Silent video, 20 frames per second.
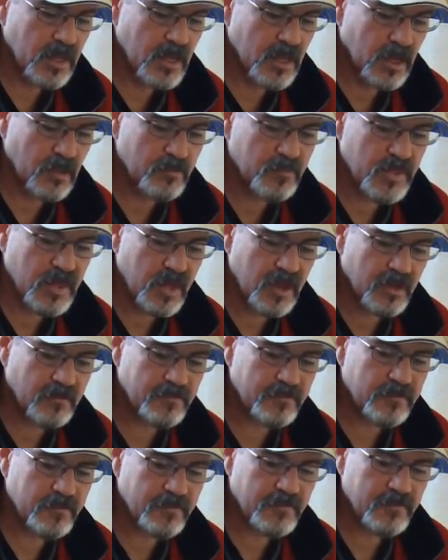MPF
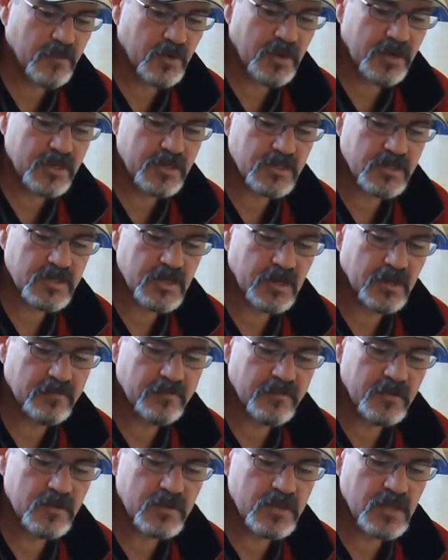for his
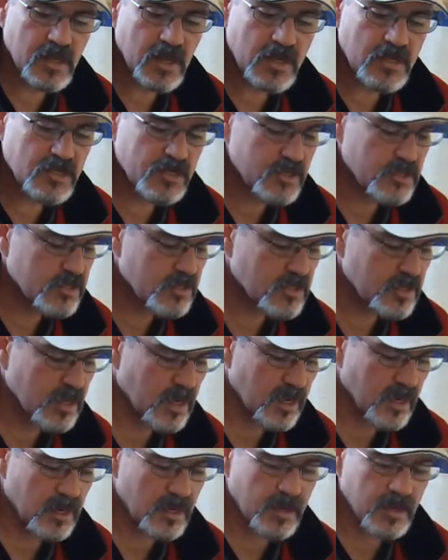fuselages.
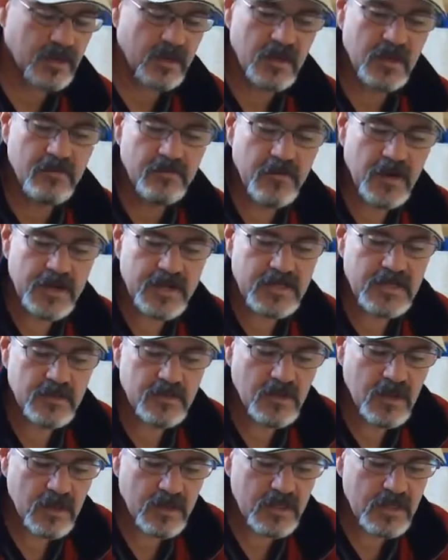He finds it
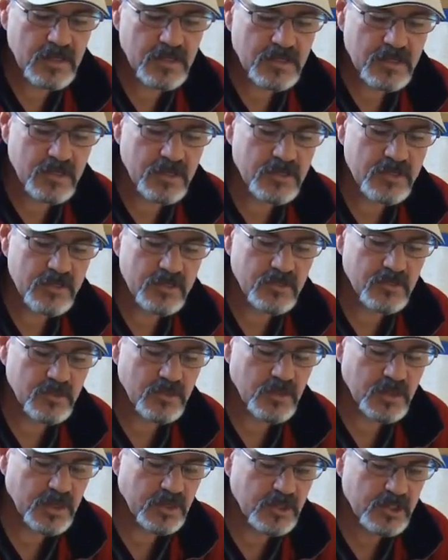easier
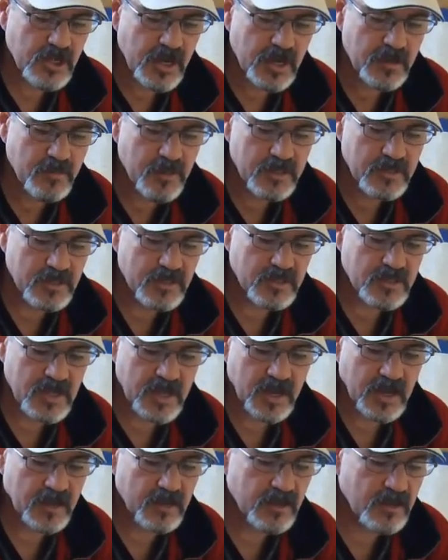to shape and to
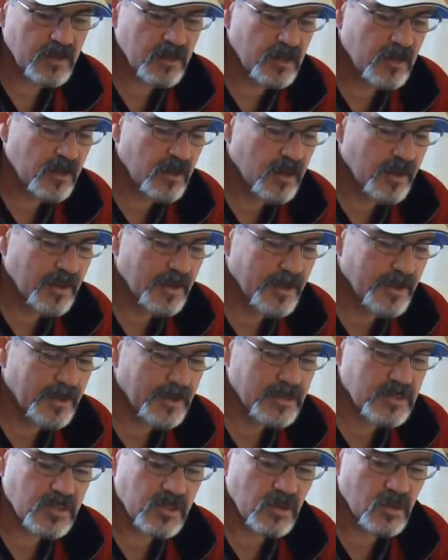sand.
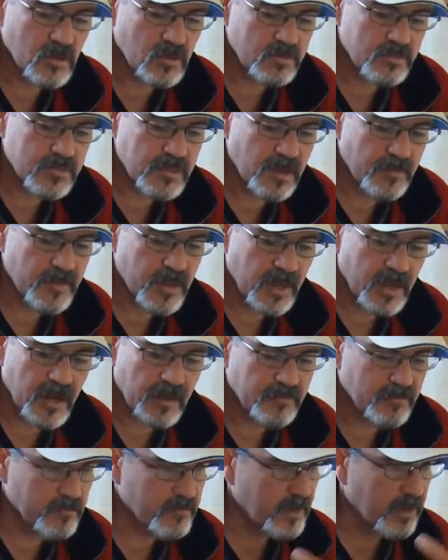So
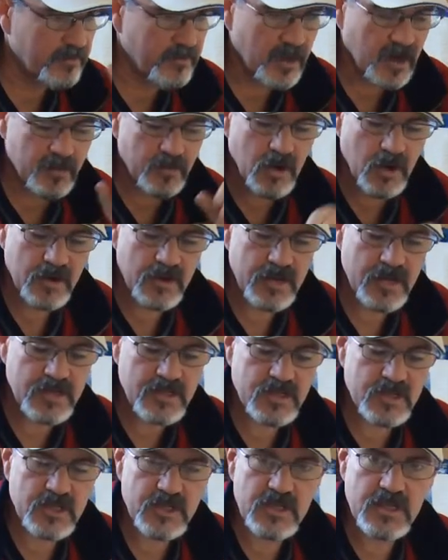someday I've got about a
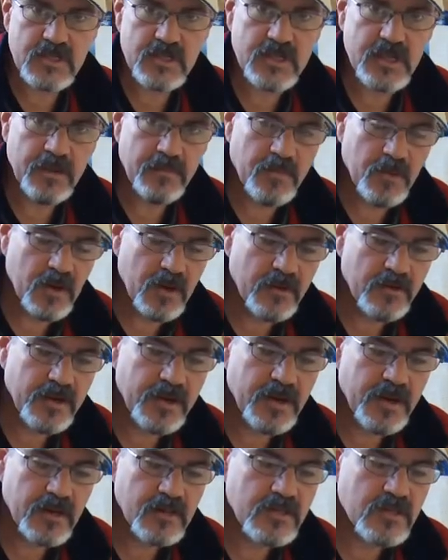dozen sheets of Depron
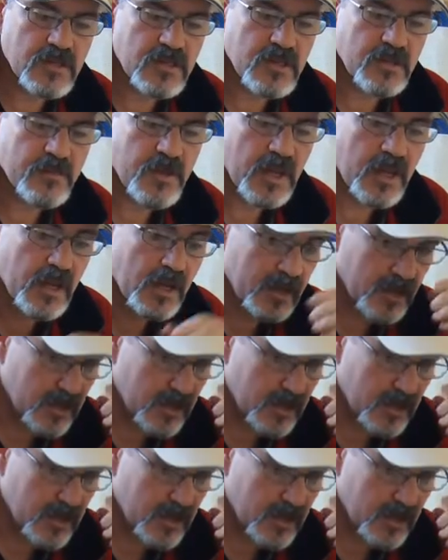right now, so someday I